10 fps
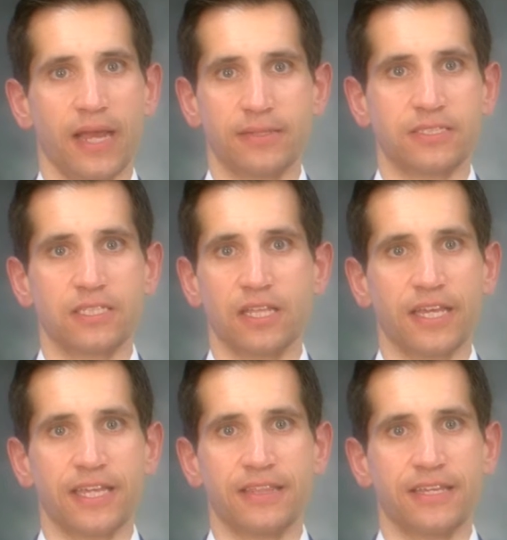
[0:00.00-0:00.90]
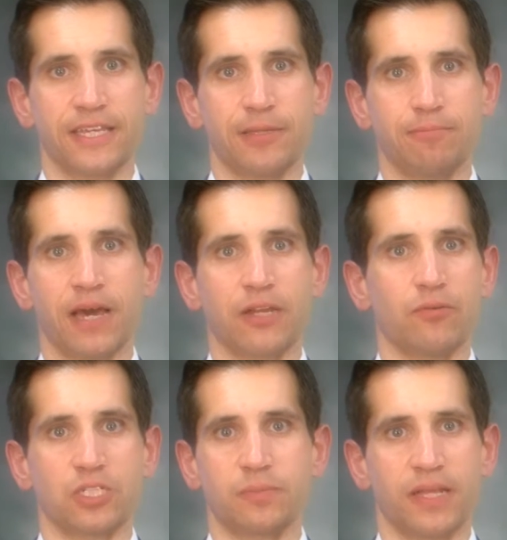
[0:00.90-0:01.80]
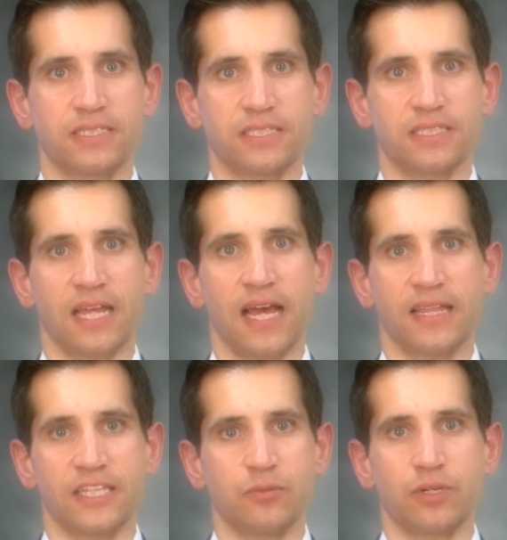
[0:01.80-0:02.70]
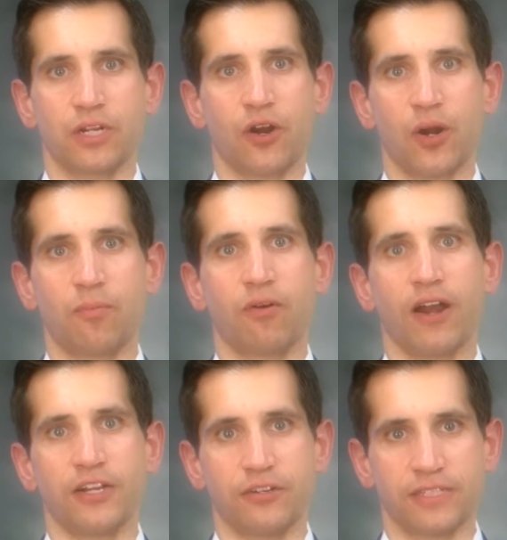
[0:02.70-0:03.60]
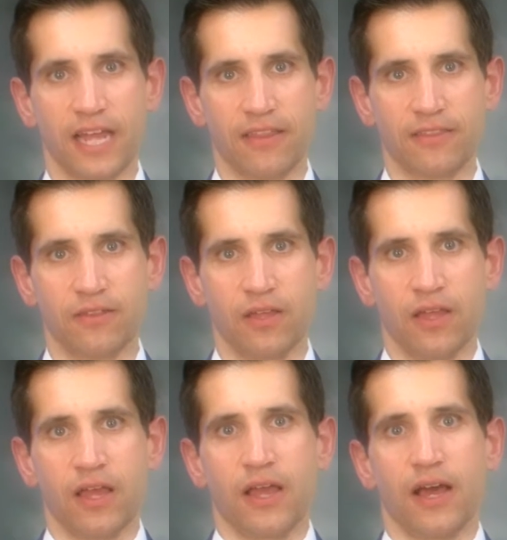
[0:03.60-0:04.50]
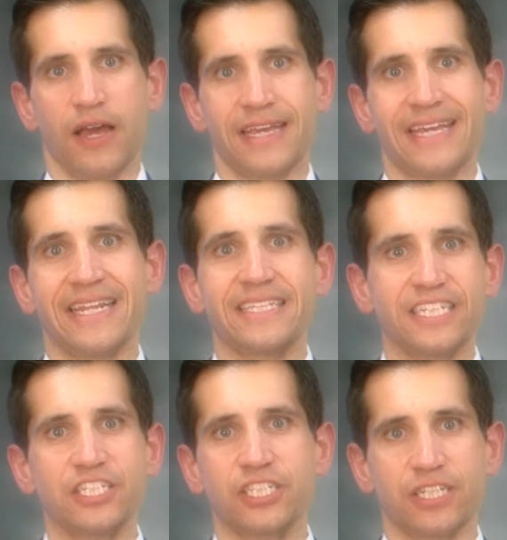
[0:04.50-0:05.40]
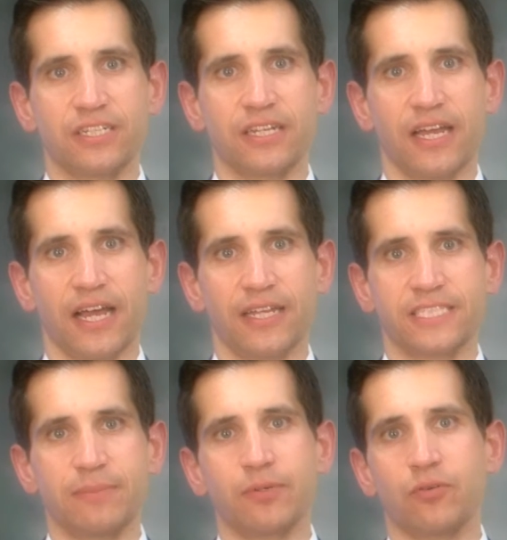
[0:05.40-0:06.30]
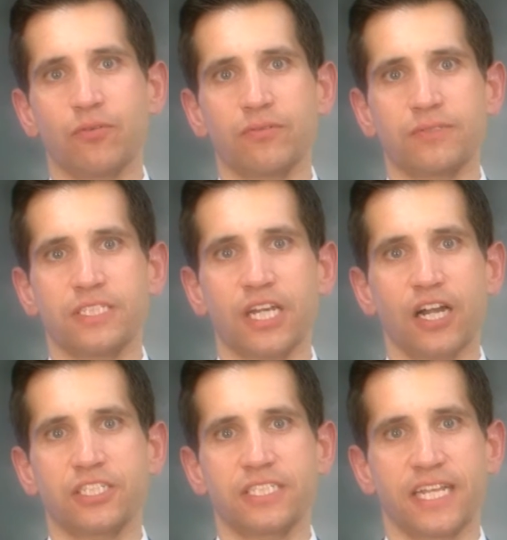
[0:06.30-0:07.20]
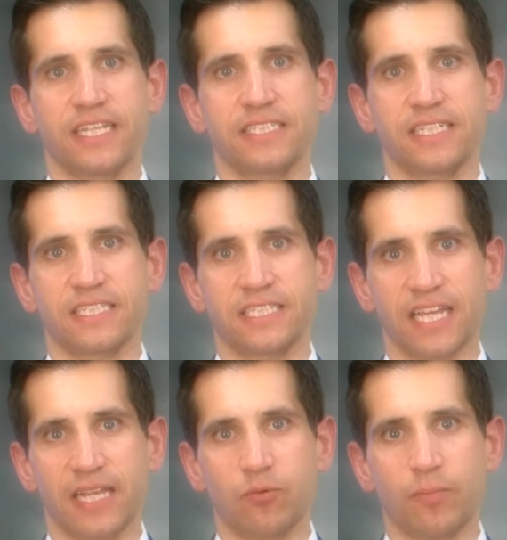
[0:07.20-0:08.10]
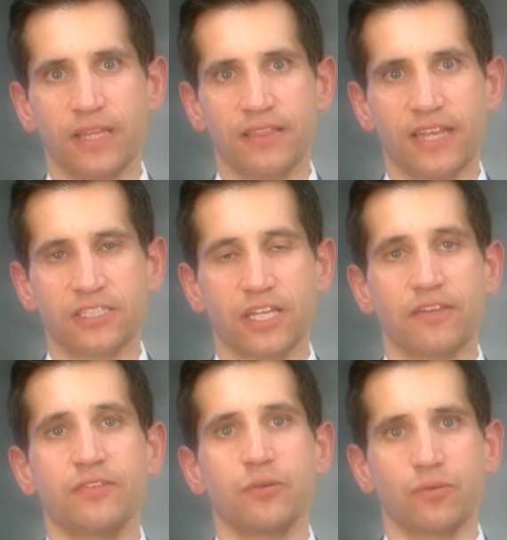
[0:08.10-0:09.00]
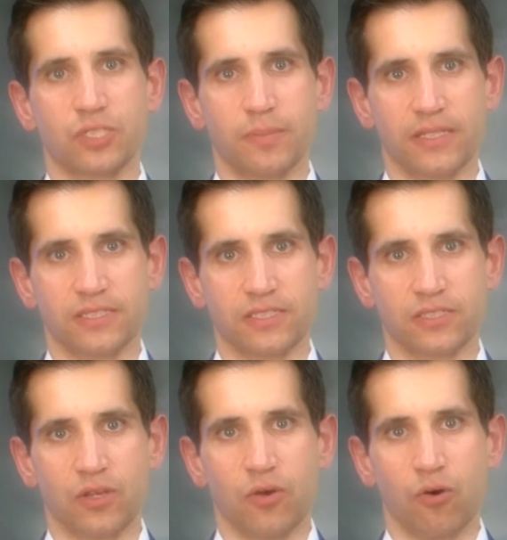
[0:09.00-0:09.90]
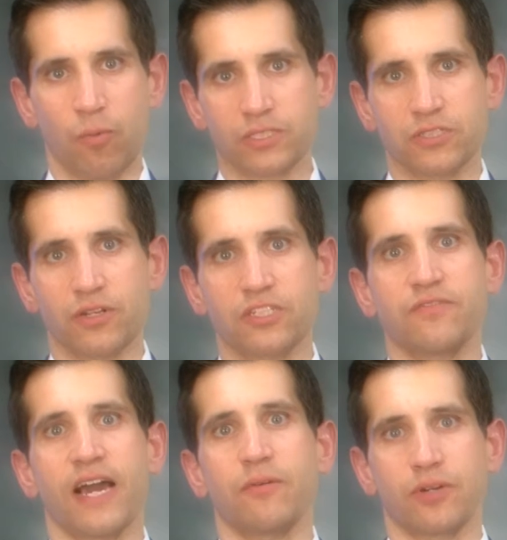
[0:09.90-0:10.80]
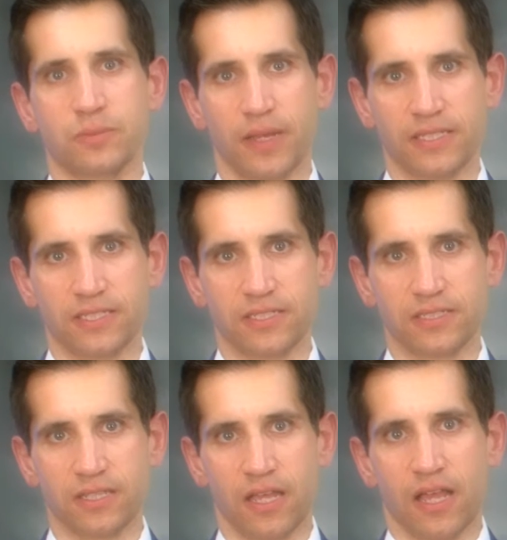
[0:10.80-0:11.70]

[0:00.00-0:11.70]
debts like the medical expenses that you incurred prior to your death. In addition, typical deductions against an estate will be things like funeral expenses, or what's known as final expenses.